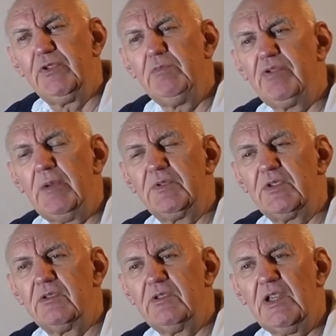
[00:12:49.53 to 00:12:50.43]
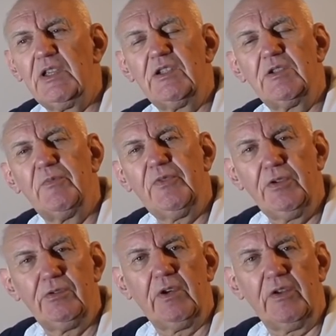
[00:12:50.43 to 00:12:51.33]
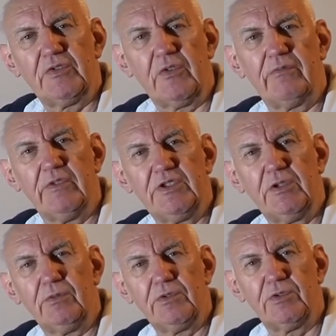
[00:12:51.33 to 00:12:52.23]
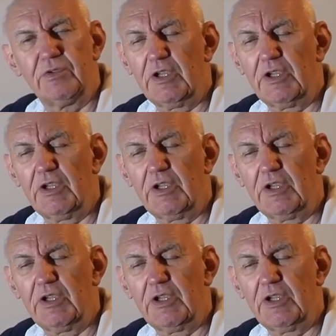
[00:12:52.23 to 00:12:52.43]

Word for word: you perhaps take some photographs of the results or